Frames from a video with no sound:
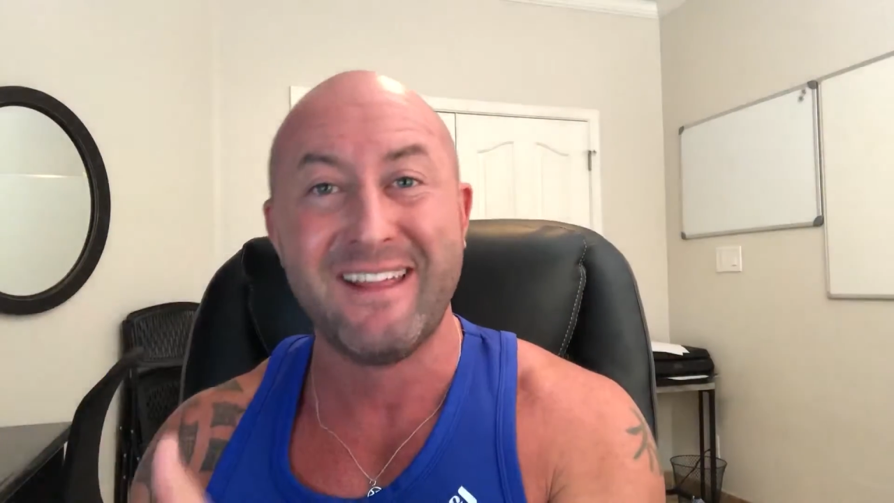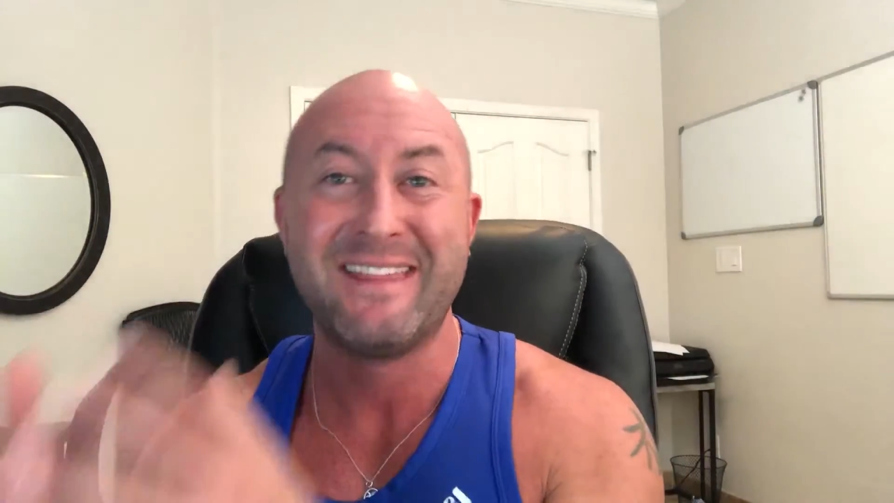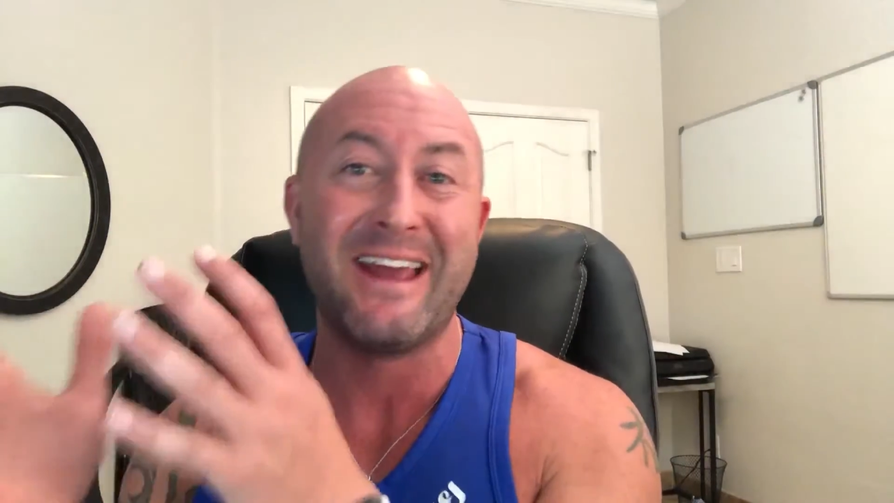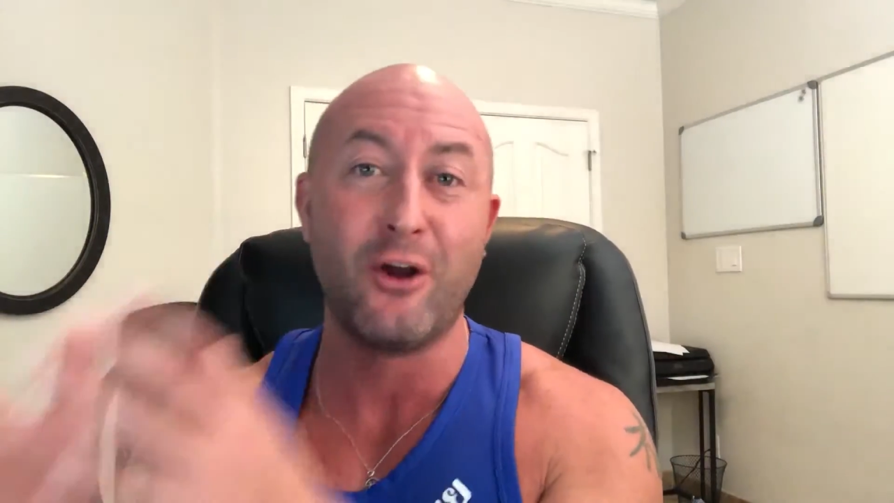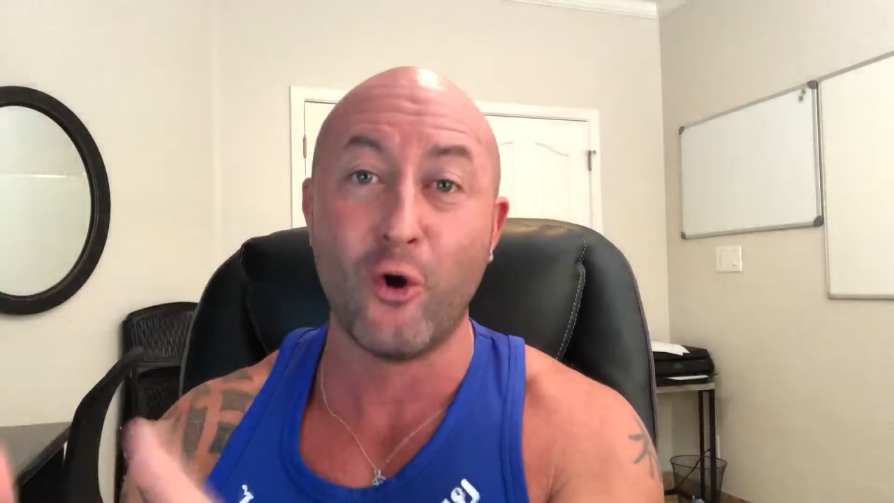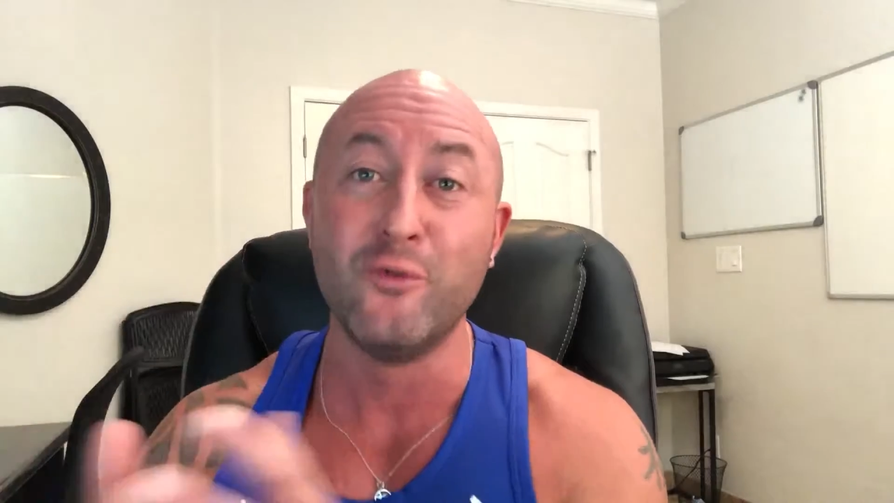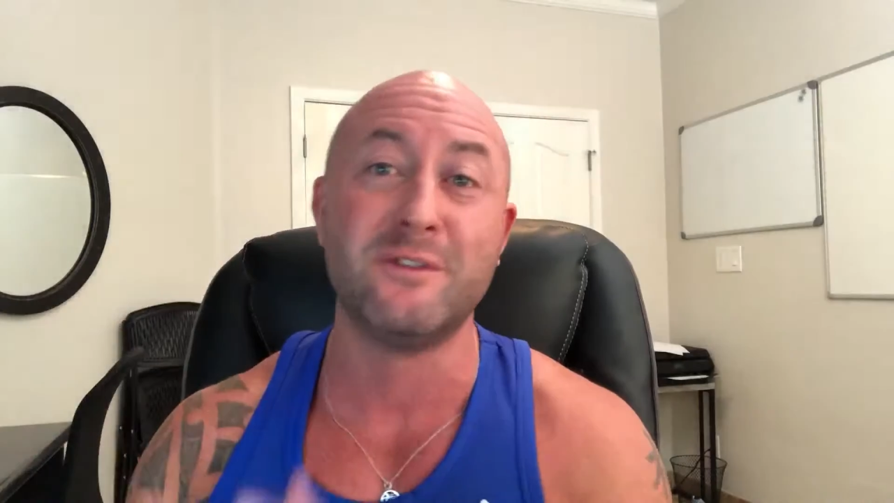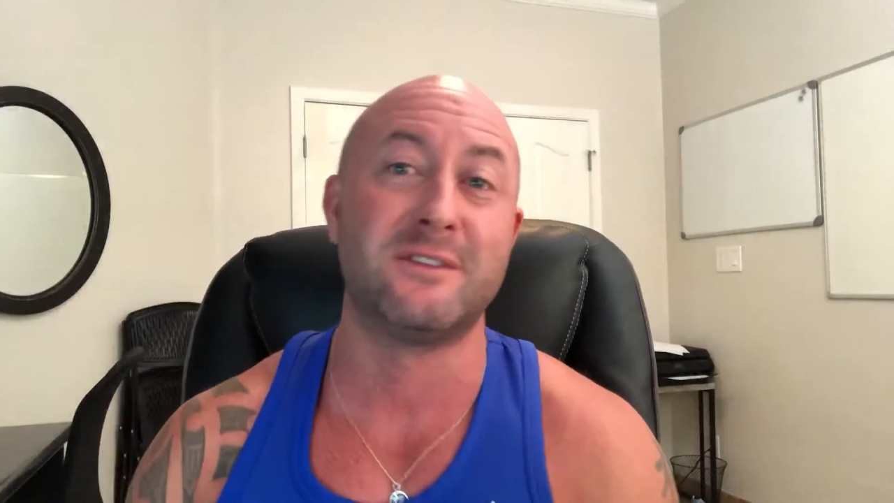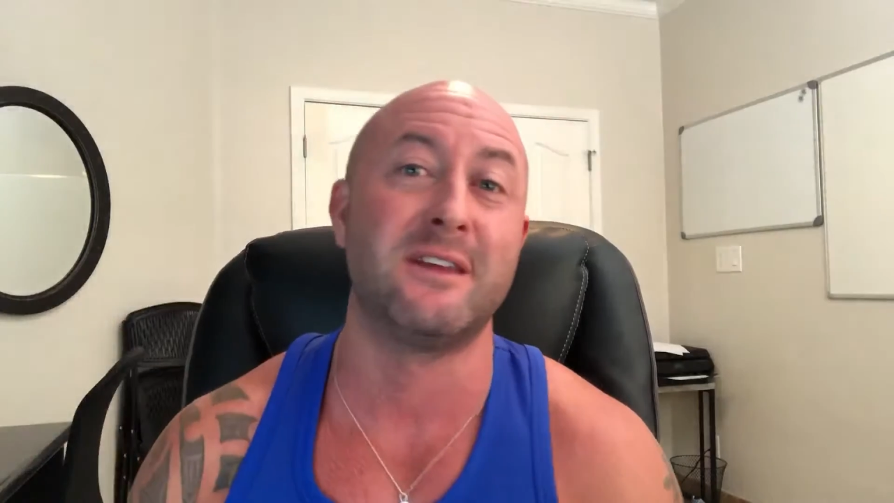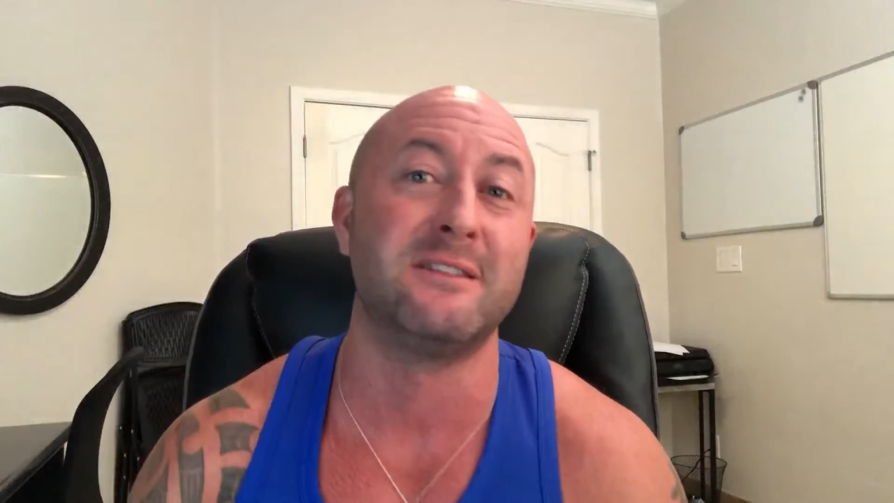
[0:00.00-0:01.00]
that
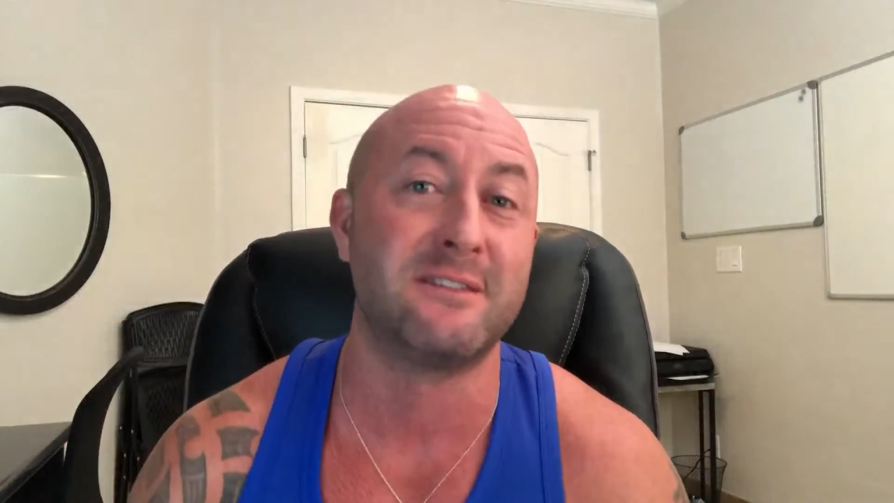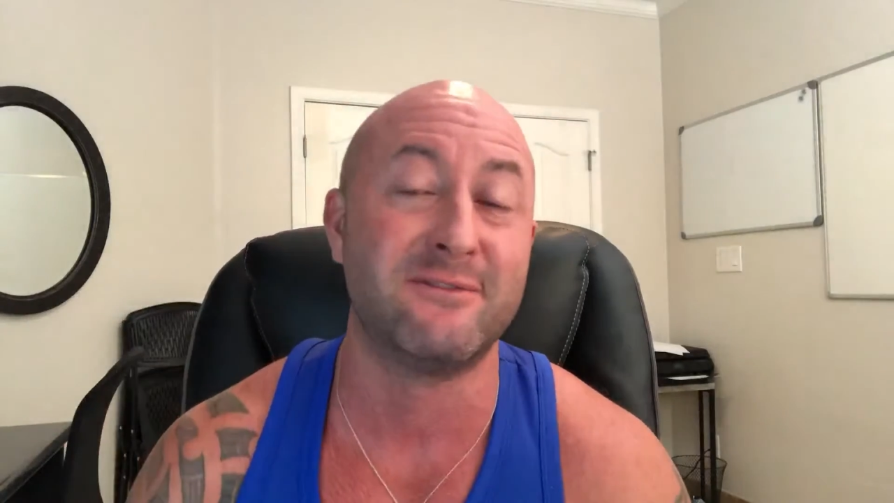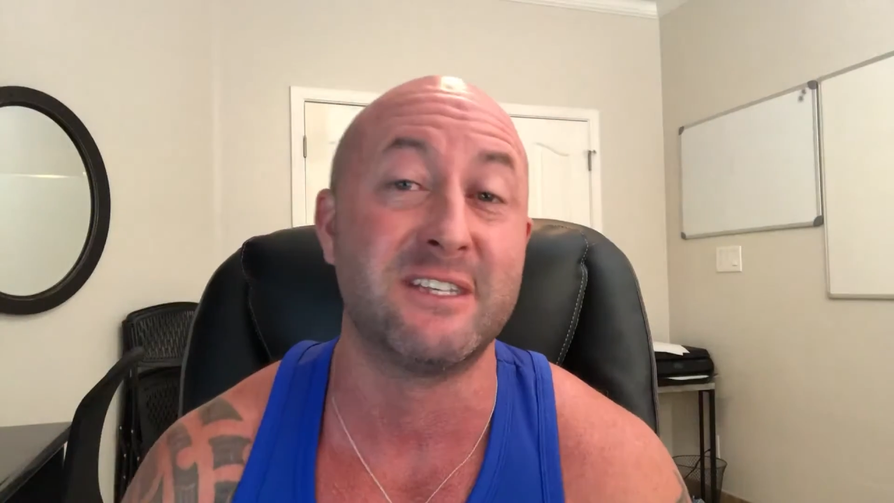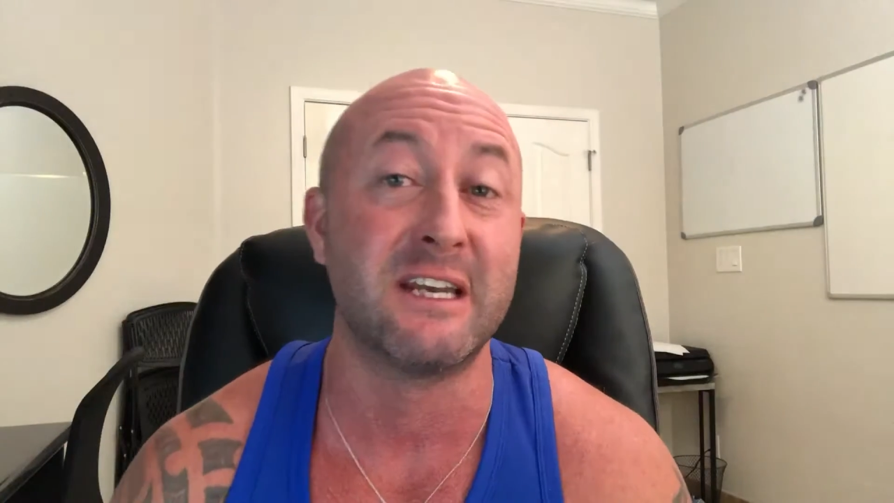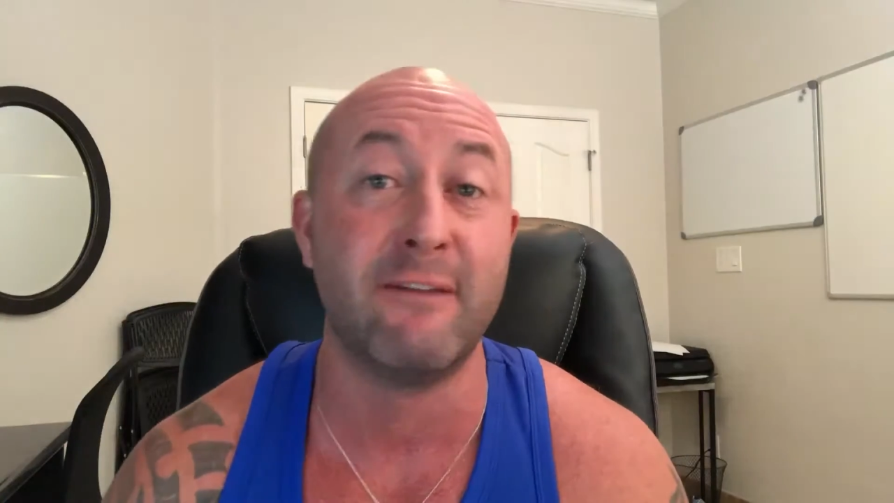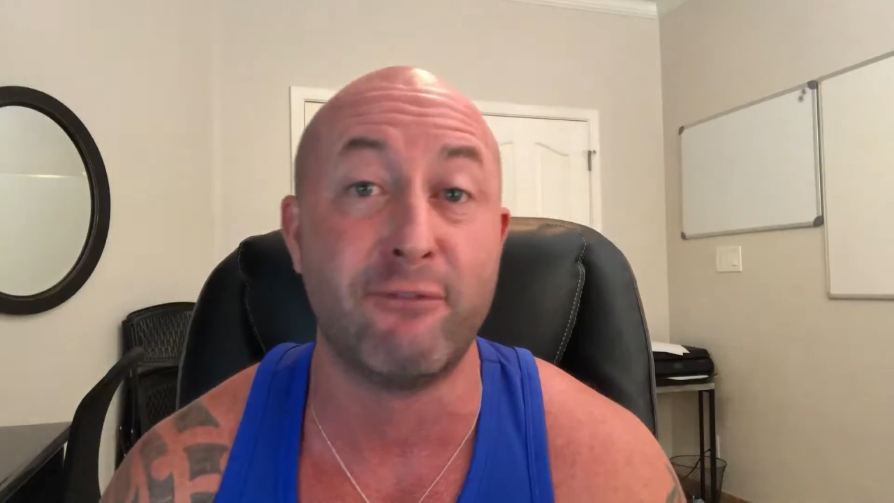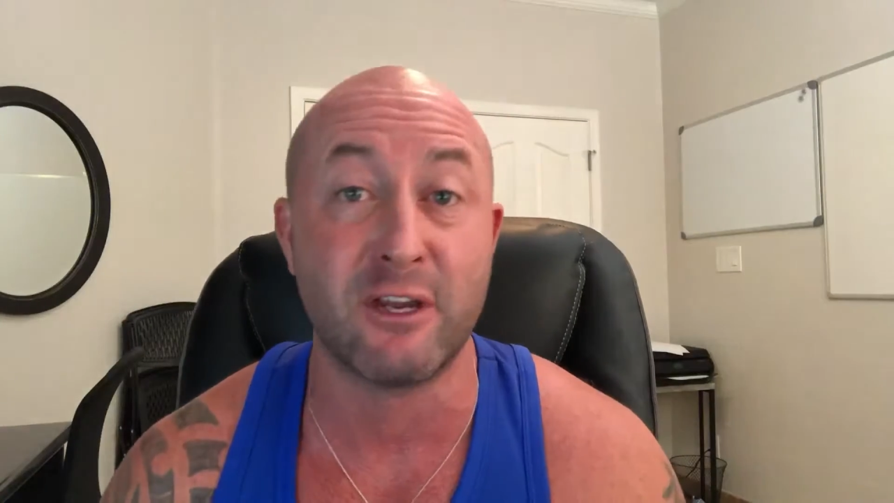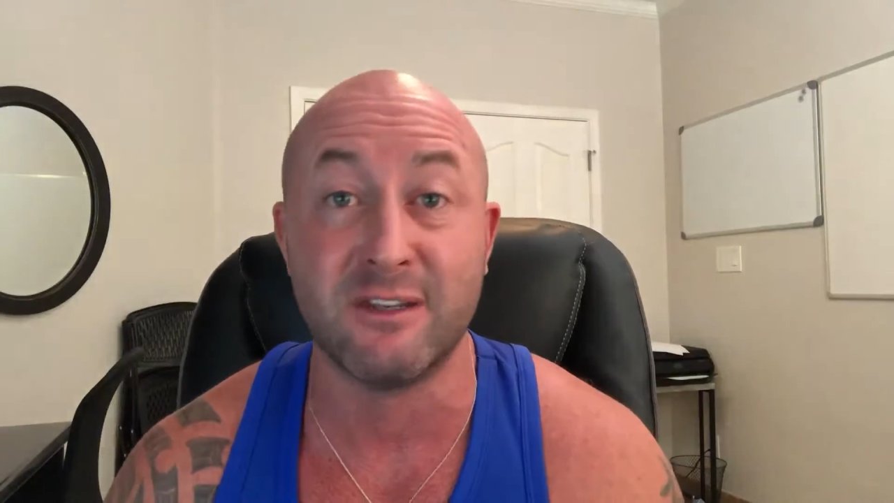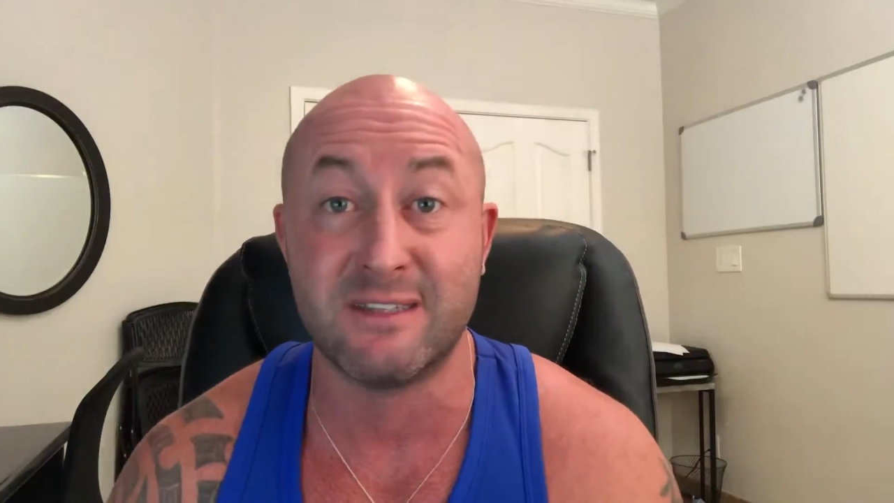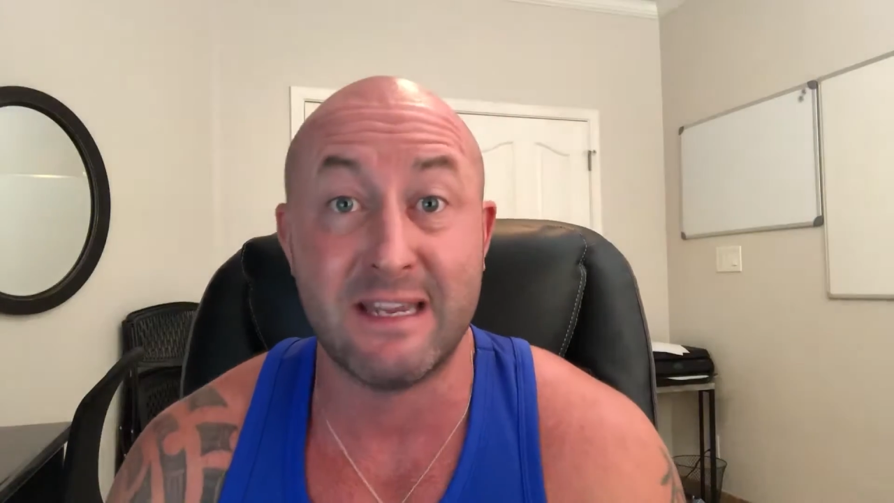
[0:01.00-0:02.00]
own sense of
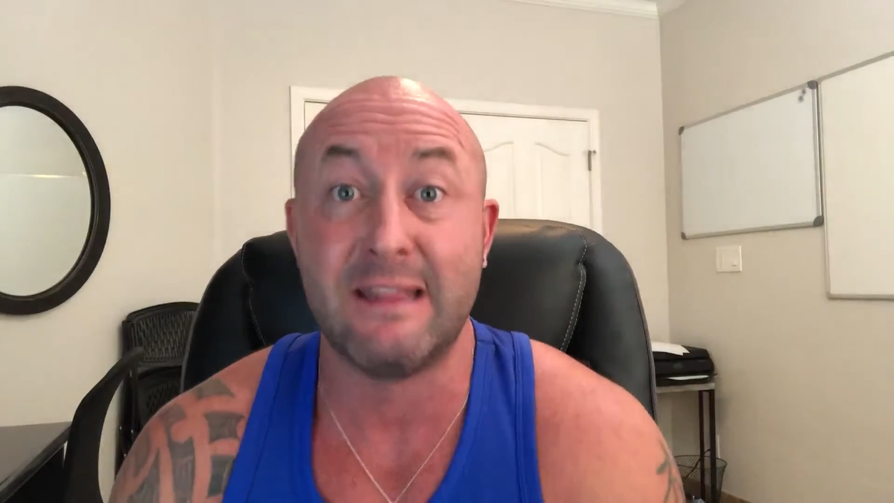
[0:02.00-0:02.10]
significance